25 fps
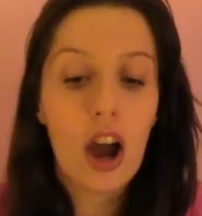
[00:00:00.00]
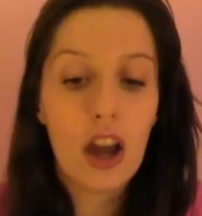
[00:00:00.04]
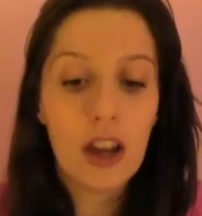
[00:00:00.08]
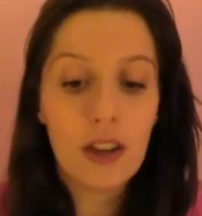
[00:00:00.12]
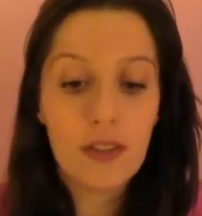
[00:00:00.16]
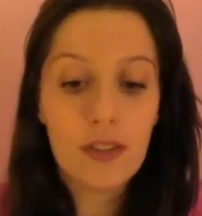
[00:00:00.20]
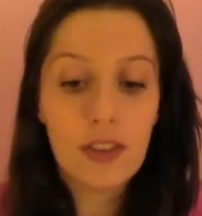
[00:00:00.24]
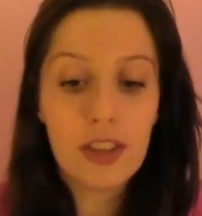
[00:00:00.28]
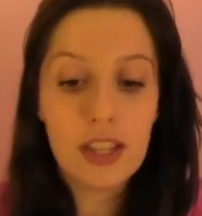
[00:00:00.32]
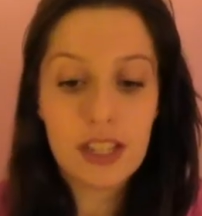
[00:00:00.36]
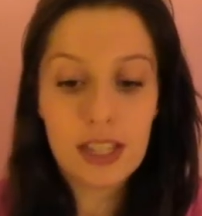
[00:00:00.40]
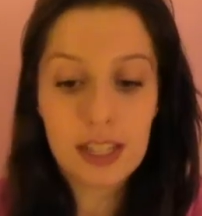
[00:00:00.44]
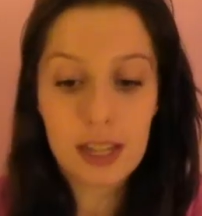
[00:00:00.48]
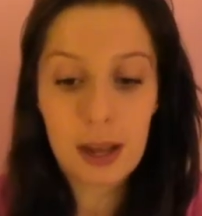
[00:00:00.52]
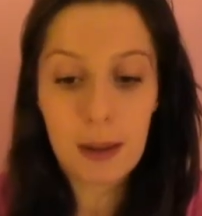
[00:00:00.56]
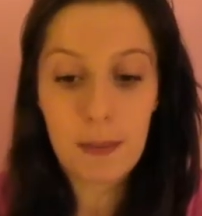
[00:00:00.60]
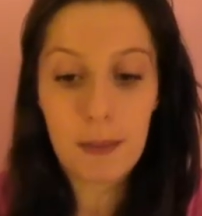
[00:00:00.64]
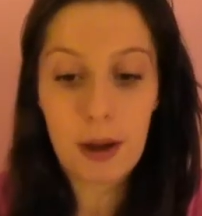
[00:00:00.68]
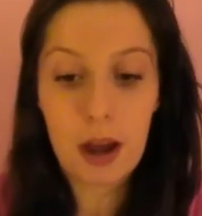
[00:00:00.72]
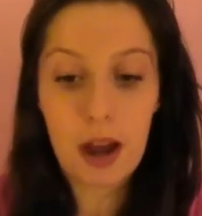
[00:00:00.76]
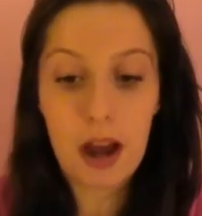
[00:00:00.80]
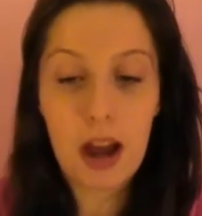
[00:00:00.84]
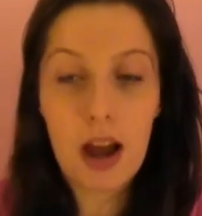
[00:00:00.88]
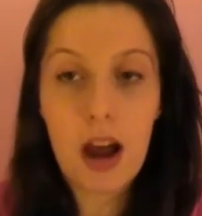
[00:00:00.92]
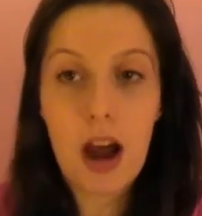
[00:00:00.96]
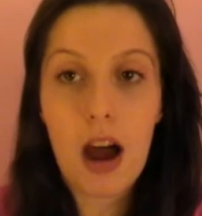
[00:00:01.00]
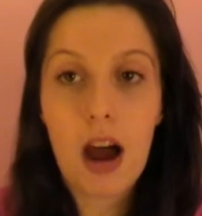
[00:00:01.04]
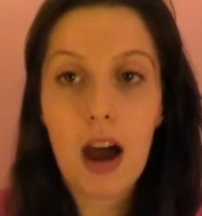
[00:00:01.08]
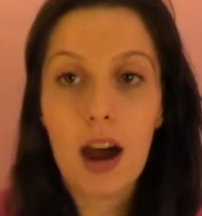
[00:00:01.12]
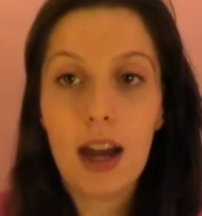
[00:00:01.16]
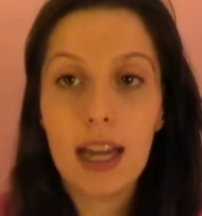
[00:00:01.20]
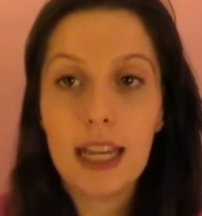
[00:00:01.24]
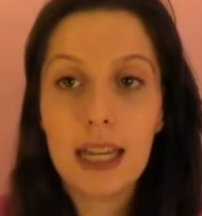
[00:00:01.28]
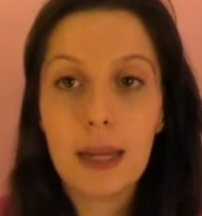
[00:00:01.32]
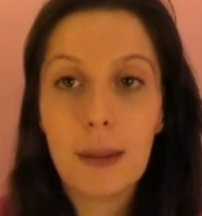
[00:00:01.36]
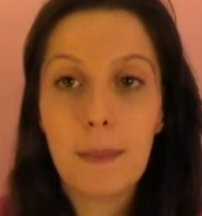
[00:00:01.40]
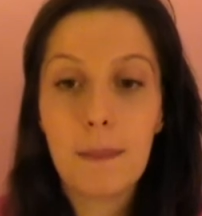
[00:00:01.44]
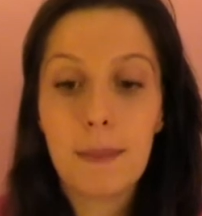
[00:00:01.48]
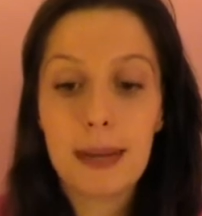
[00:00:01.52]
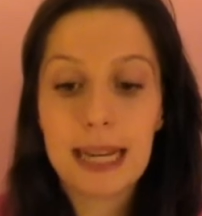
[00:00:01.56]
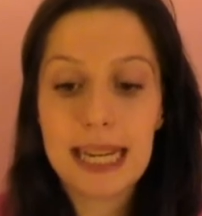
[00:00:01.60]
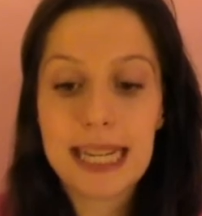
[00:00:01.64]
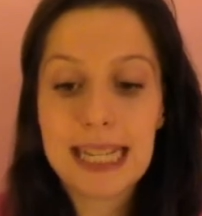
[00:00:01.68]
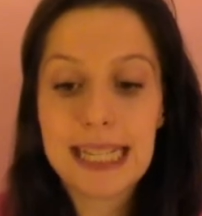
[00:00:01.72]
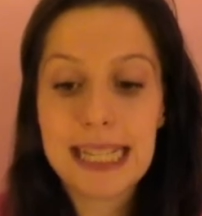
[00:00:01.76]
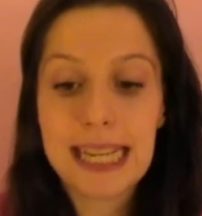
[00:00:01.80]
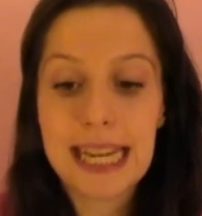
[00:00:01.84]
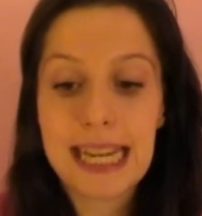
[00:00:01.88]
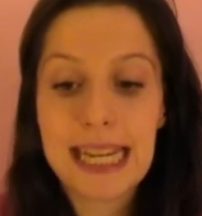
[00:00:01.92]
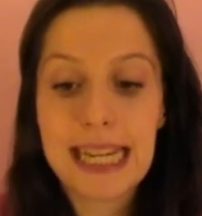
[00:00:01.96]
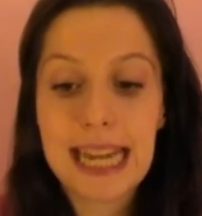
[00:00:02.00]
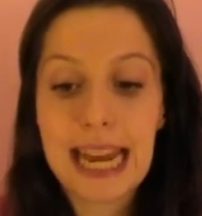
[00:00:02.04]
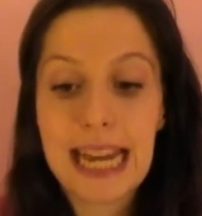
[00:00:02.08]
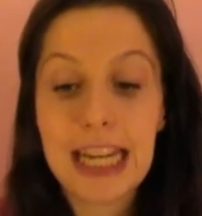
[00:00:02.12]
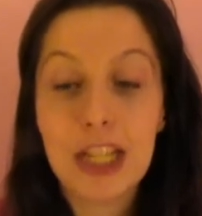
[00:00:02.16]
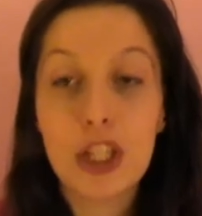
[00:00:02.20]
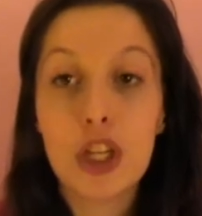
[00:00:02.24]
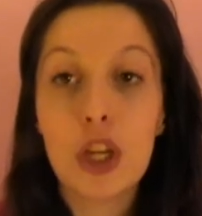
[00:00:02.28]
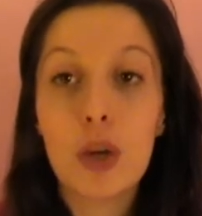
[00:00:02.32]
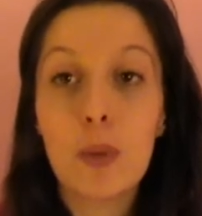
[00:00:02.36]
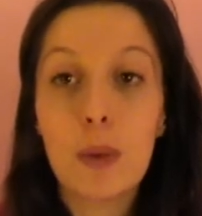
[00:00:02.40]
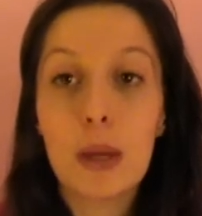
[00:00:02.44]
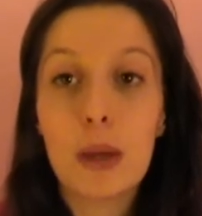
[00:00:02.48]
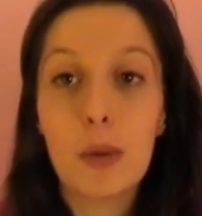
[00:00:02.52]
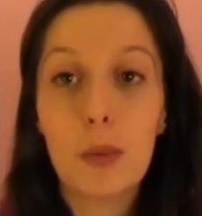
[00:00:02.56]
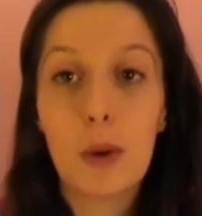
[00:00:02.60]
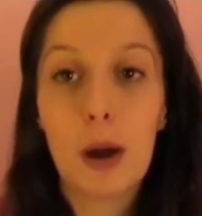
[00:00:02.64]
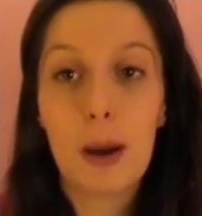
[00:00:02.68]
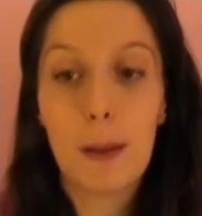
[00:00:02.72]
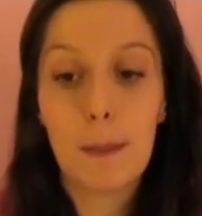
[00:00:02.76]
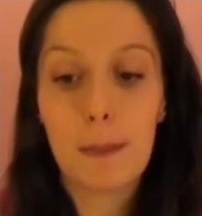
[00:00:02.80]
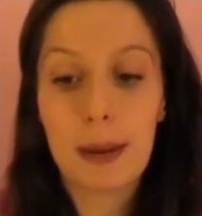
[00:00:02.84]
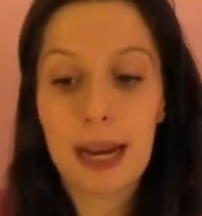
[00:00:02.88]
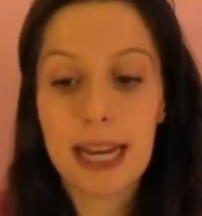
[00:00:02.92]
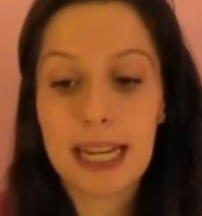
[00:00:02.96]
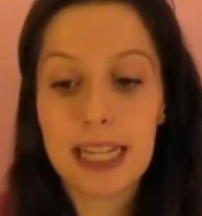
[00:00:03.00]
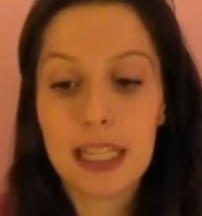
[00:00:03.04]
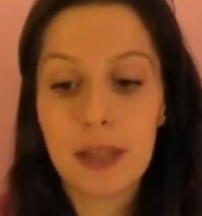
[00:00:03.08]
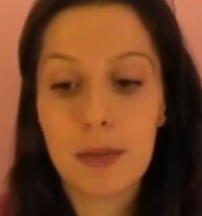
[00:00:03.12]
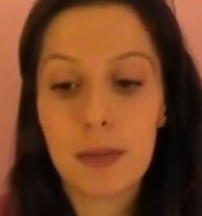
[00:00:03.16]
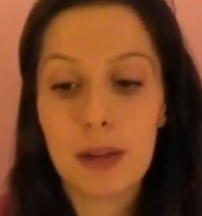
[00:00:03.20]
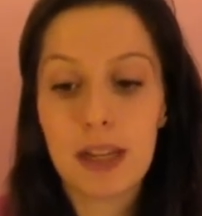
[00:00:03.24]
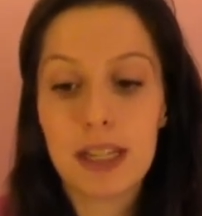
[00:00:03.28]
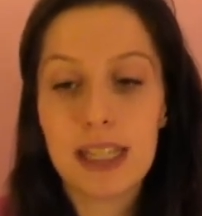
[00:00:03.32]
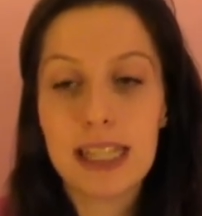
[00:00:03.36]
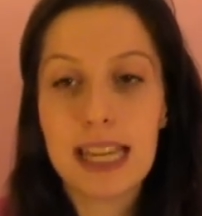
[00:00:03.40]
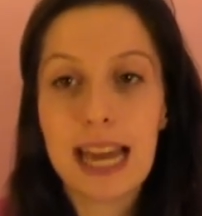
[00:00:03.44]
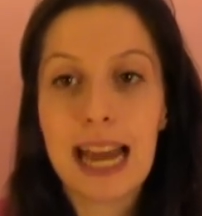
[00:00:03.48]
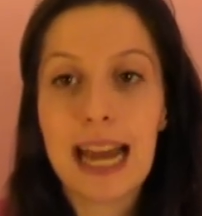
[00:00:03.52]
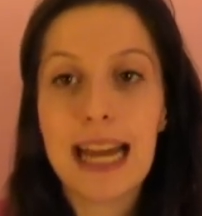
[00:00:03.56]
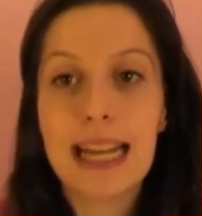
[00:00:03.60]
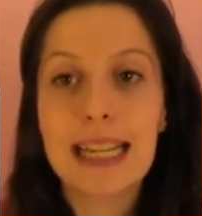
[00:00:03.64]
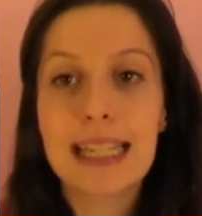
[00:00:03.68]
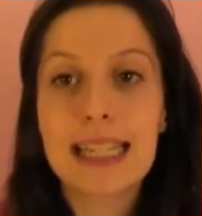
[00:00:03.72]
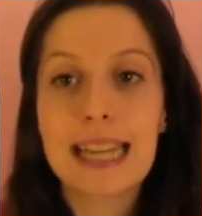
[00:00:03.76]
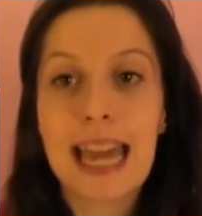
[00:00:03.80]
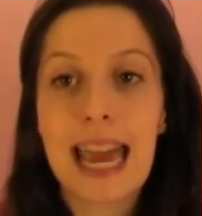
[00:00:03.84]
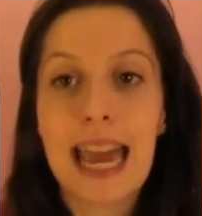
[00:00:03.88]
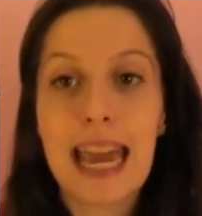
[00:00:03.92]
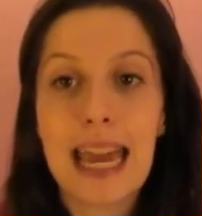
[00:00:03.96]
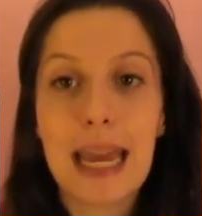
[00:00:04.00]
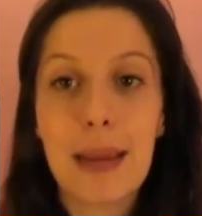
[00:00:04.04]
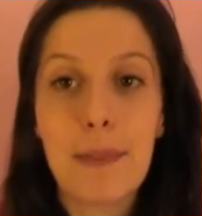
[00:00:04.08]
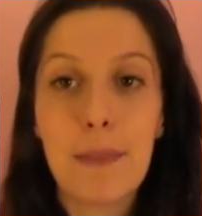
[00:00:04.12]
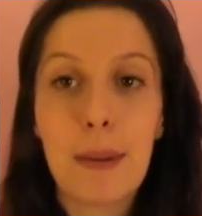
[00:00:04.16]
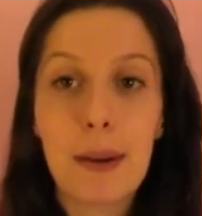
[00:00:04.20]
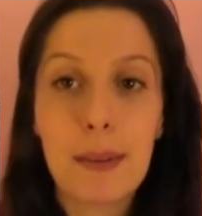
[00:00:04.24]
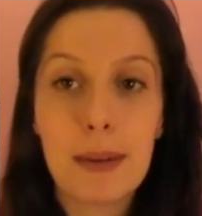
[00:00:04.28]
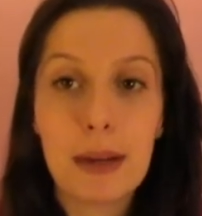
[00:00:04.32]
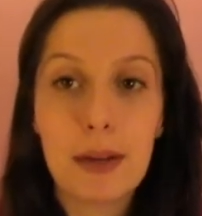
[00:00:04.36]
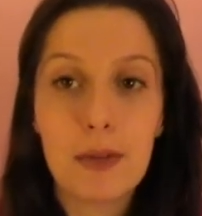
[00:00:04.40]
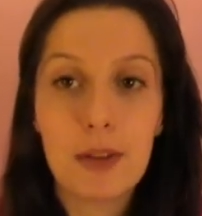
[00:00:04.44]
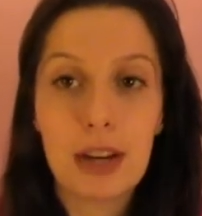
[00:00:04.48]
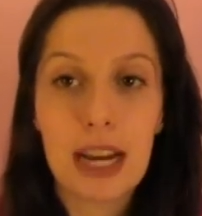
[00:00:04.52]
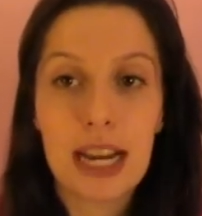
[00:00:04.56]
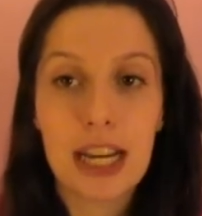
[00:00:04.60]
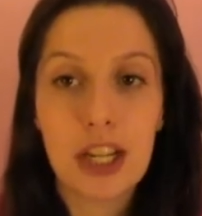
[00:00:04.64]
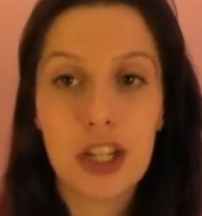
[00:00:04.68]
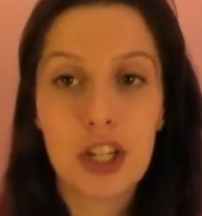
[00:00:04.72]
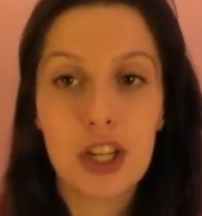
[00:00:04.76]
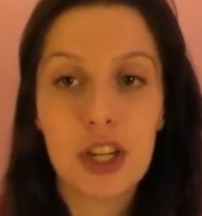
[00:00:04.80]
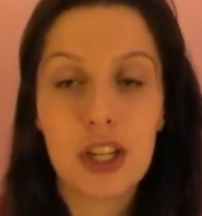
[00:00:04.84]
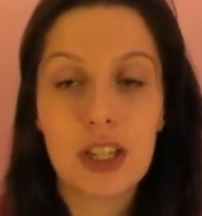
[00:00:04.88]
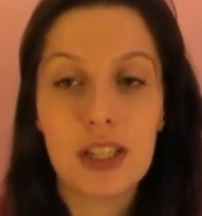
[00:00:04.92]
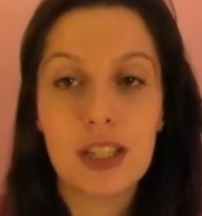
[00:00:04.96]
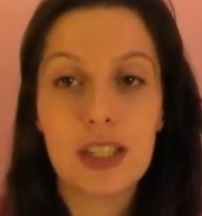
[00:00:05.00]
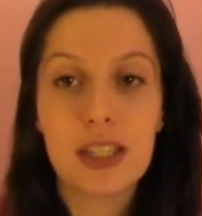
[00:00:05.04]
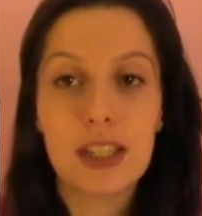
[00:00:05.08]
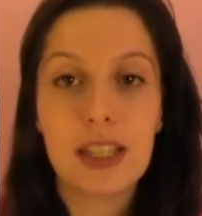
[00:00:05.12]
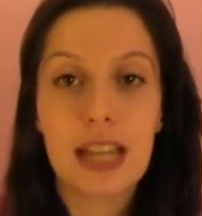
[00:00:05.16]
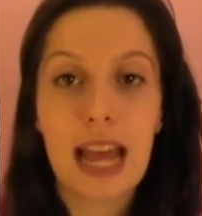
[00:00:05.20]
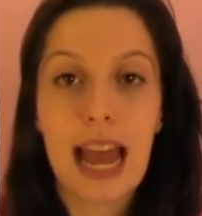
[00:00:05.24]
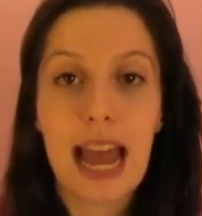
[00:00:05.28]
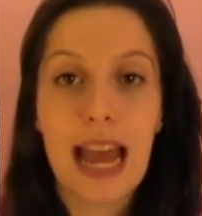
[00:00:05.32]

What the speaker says: Over the summer, I completed a 2-week work placement at a public relations